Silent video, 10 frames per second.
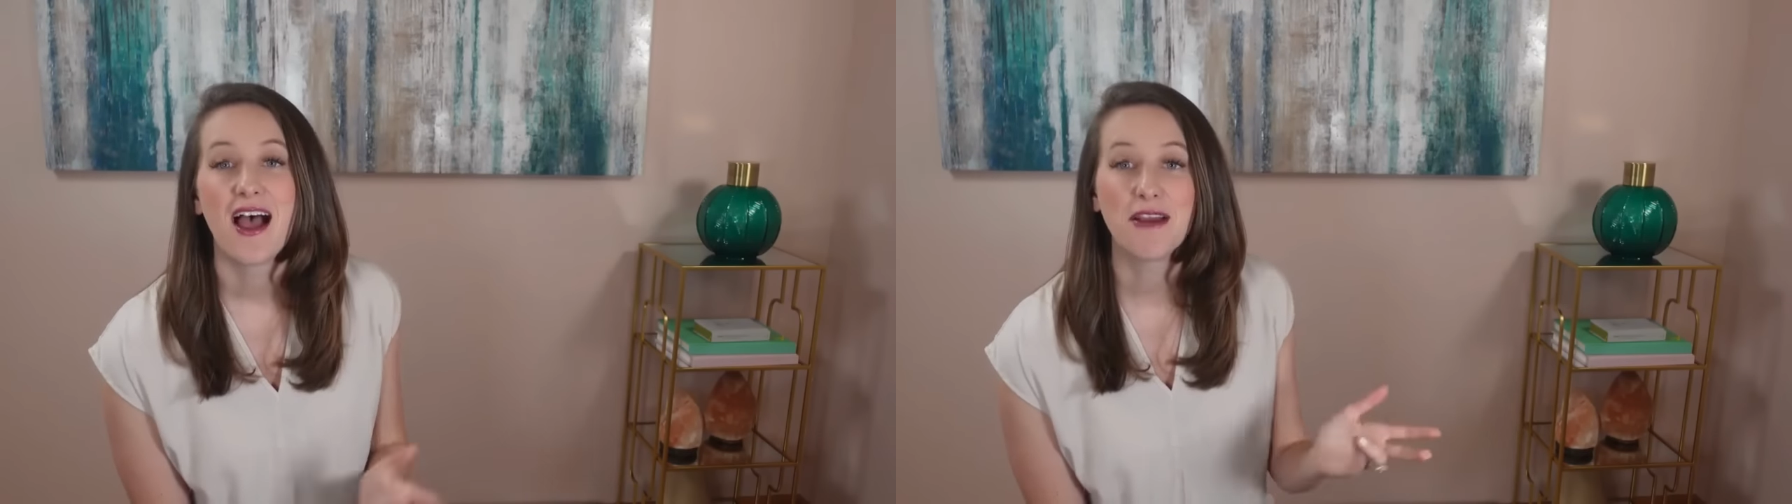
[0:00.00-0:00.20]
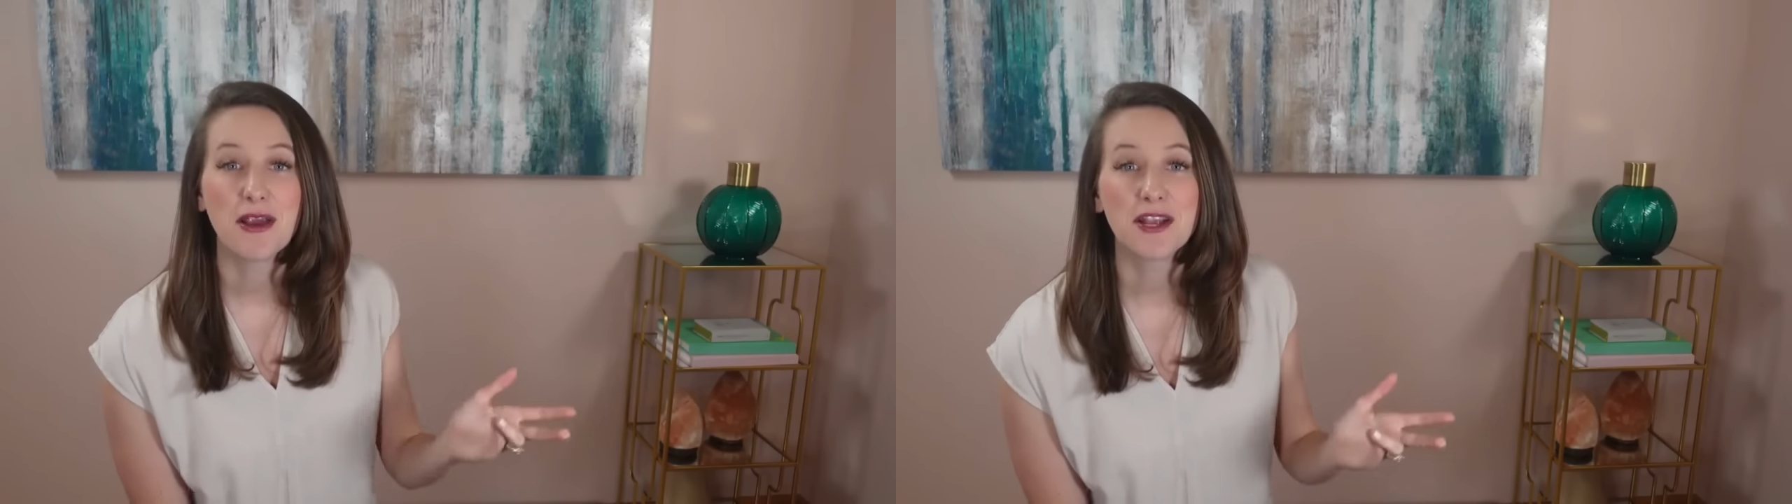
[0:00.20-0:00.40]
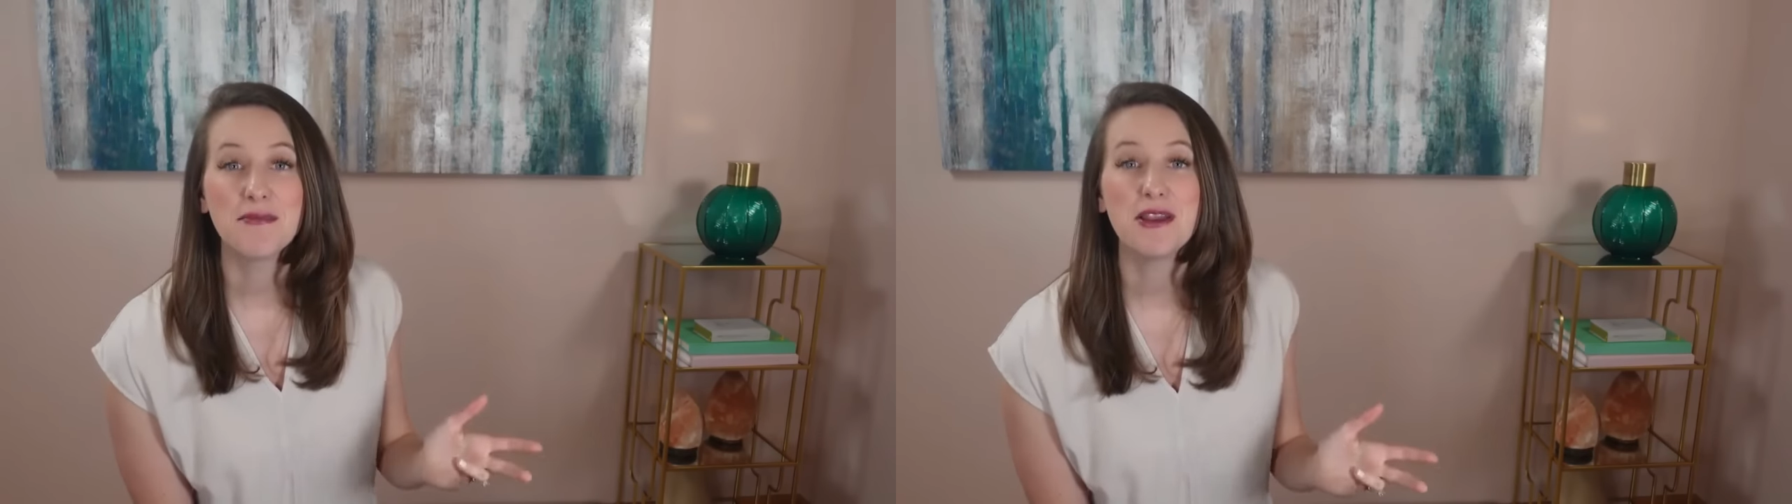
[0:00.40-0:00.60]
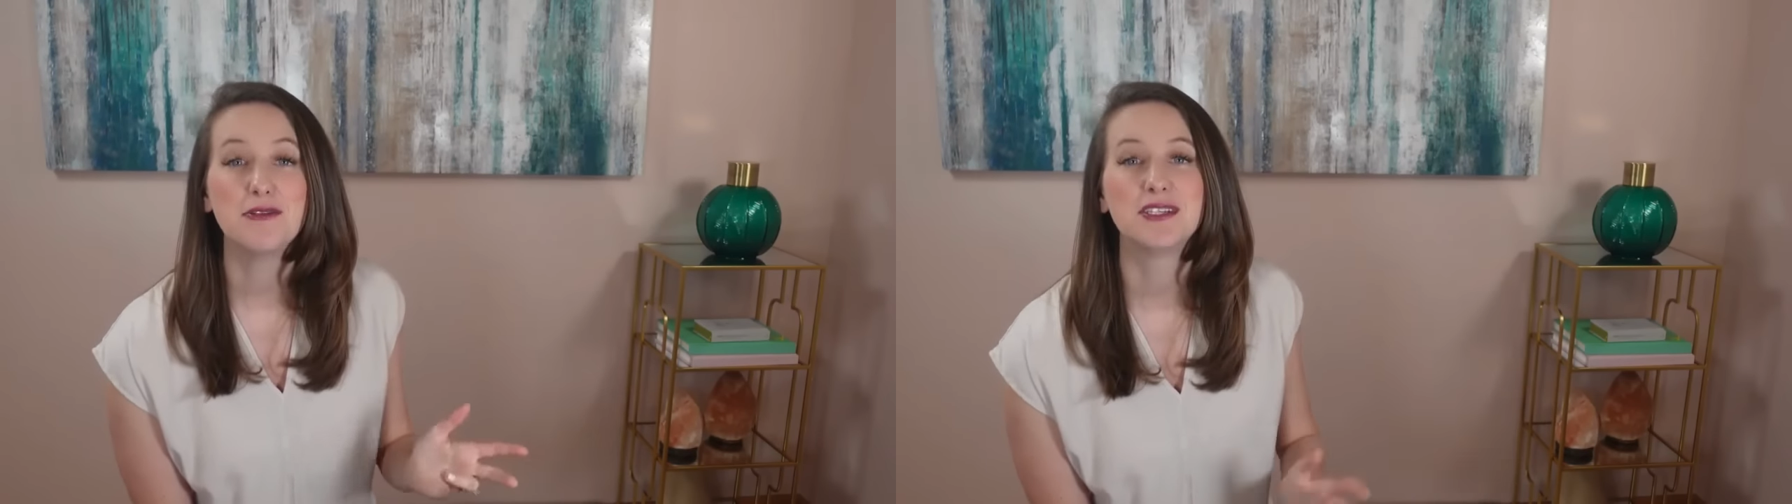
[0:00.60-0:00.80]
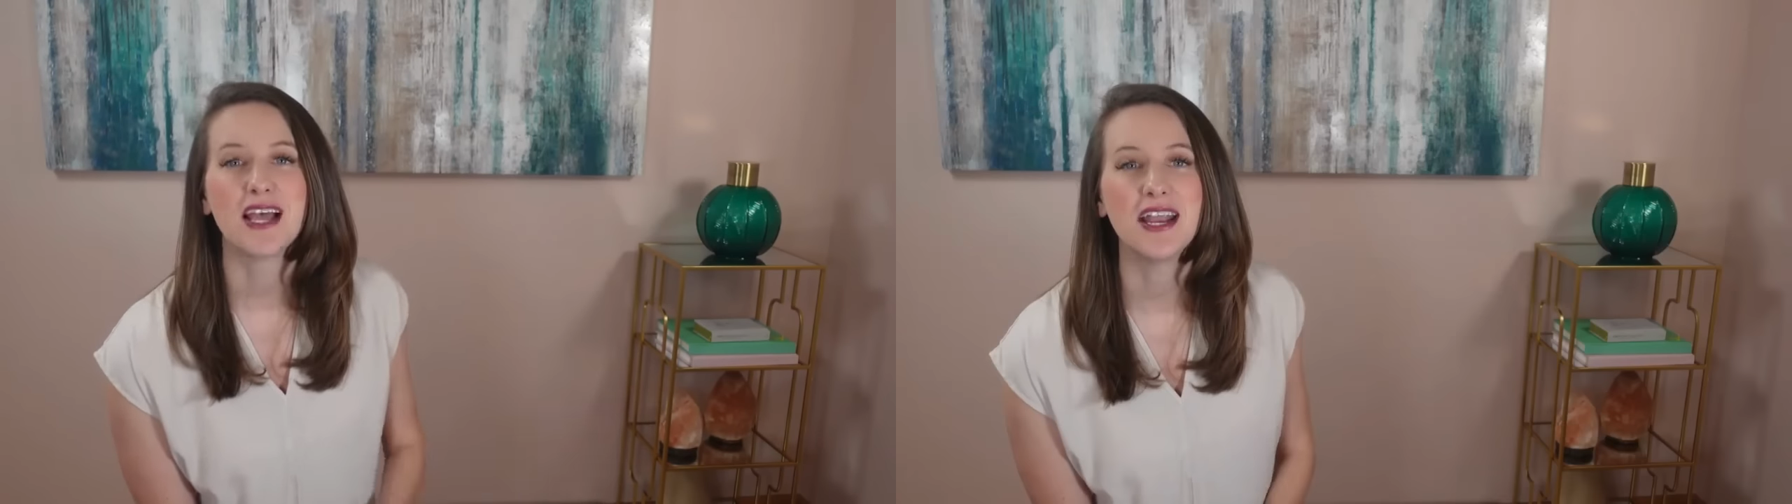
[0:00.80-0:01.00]
I recommend
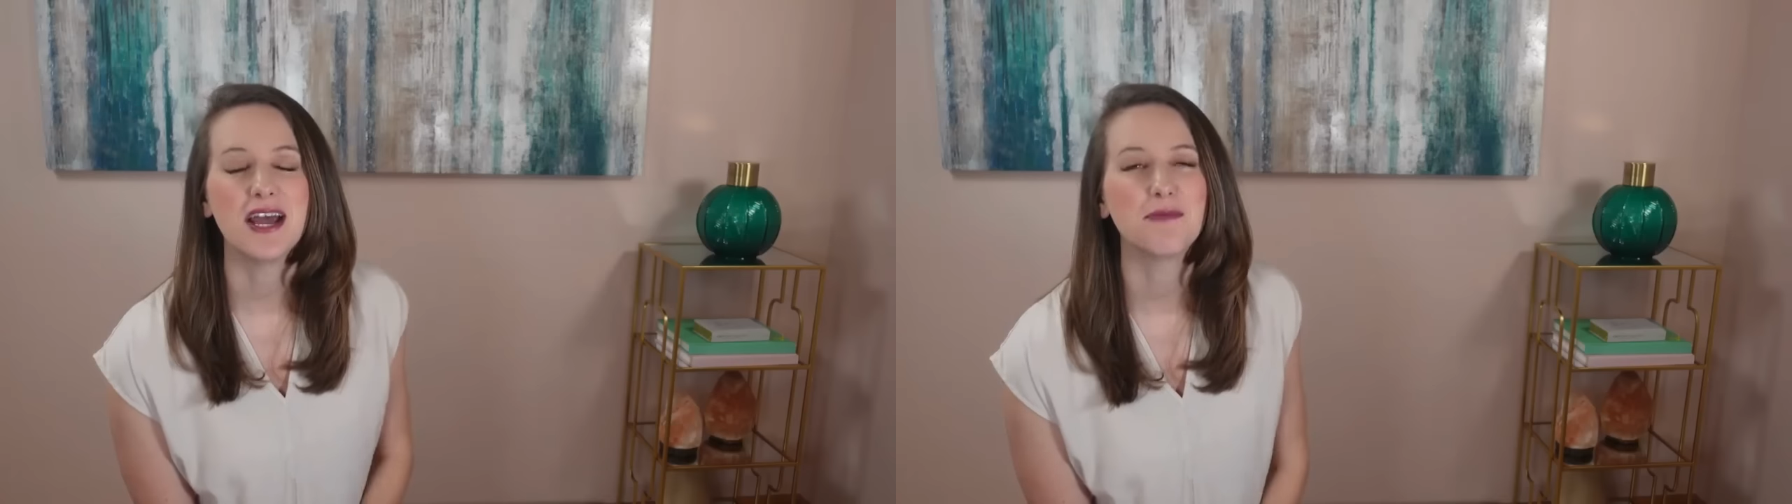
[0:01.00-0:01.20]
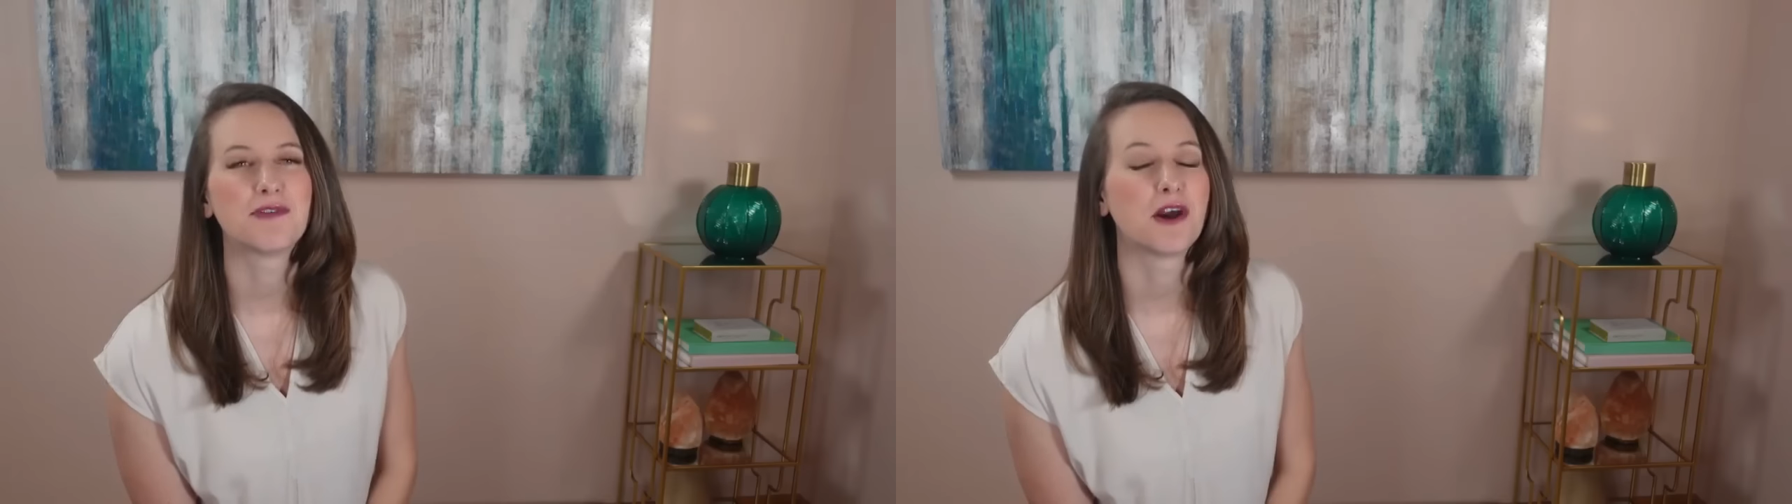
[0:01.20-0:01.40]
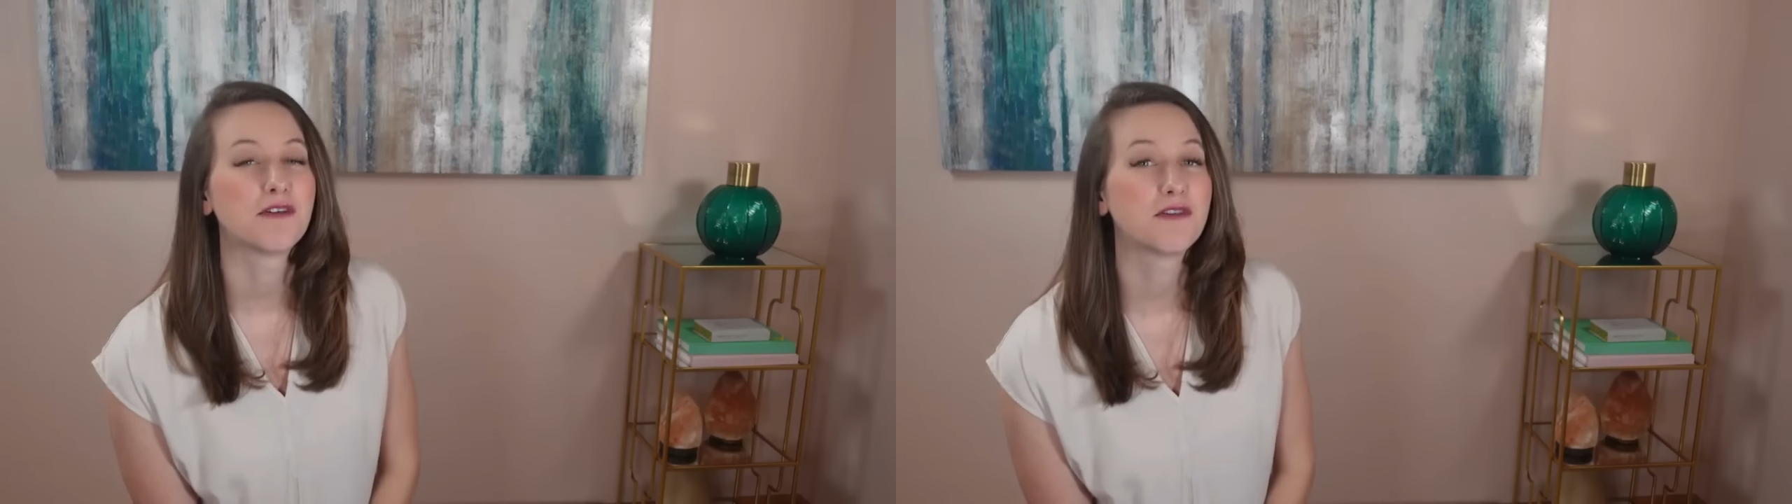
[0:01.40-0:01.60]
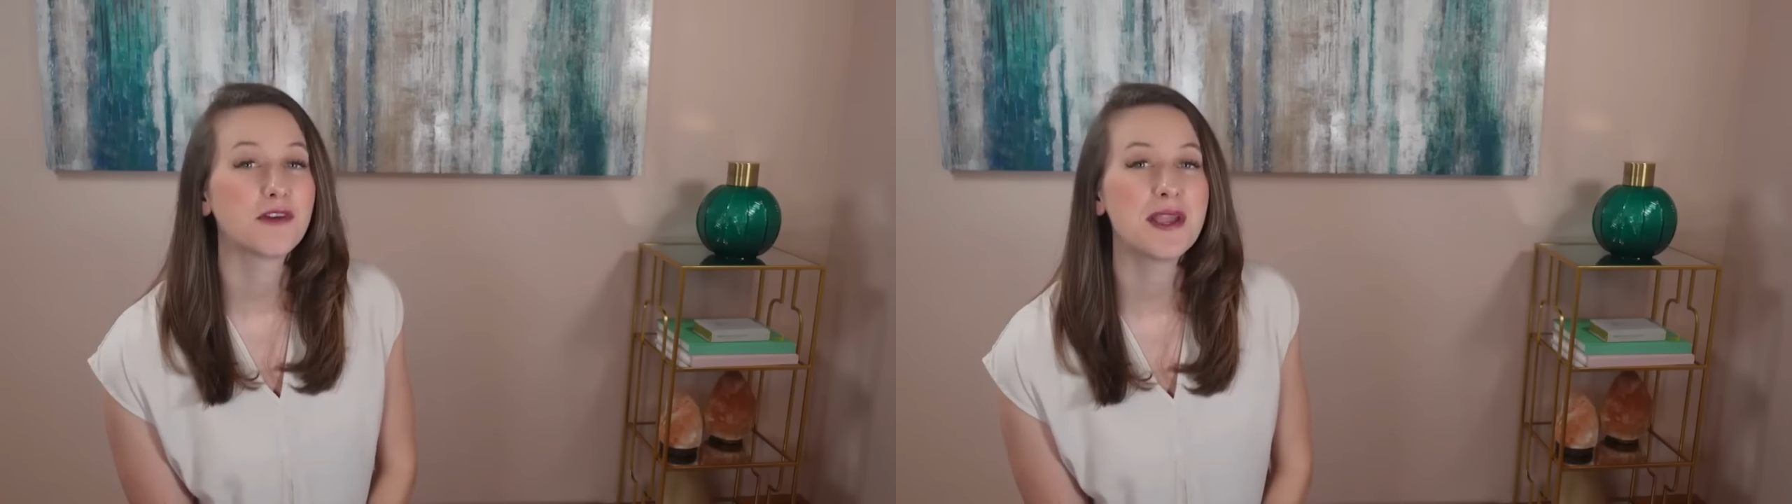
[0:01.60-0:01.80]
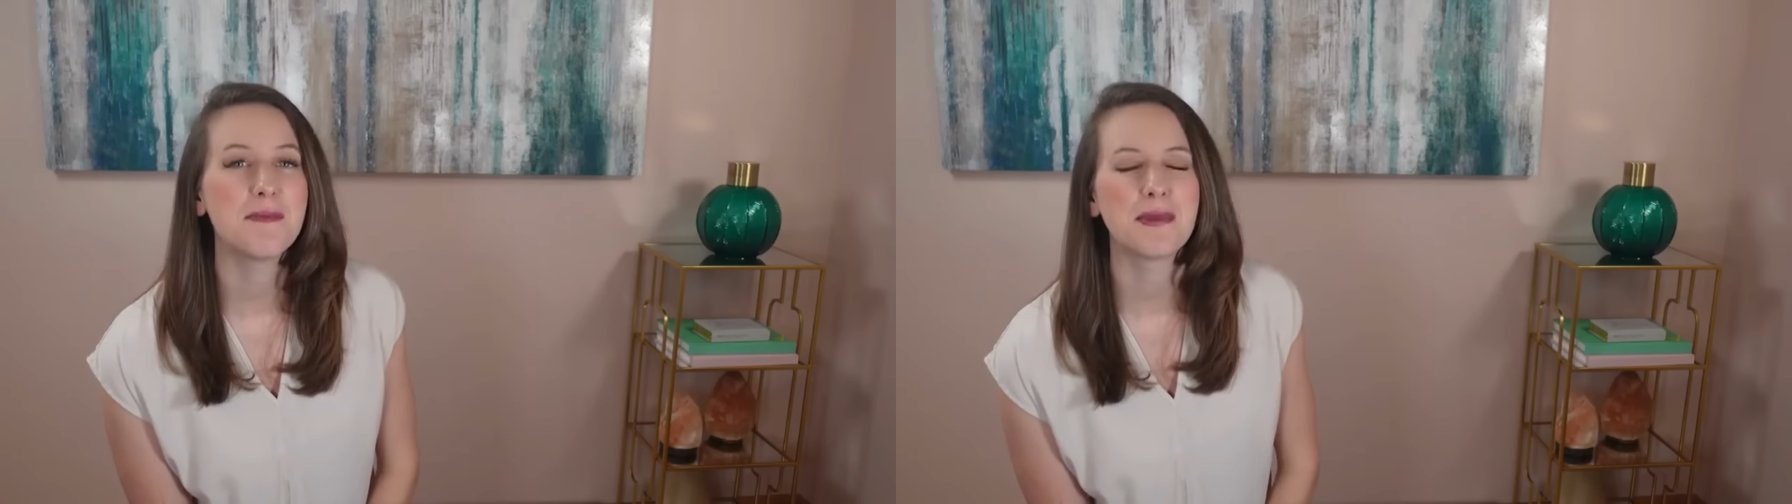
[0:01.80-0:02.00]
you sign up for our
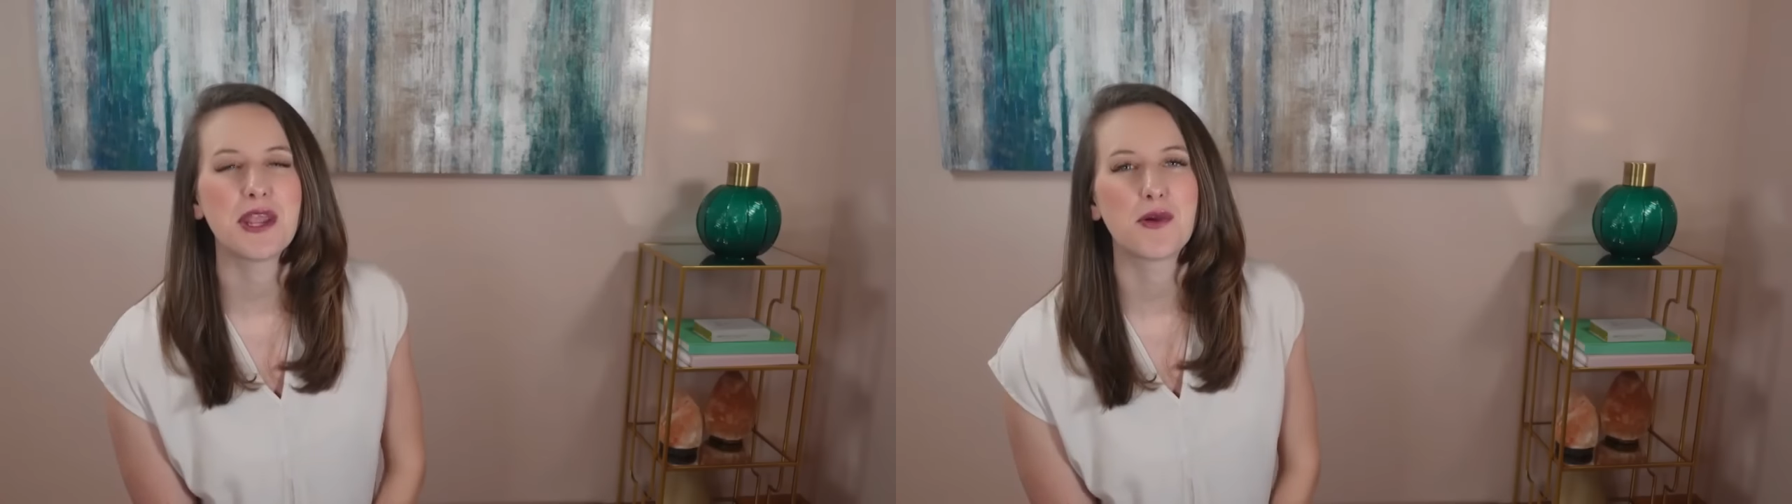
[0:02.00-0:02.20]
free mini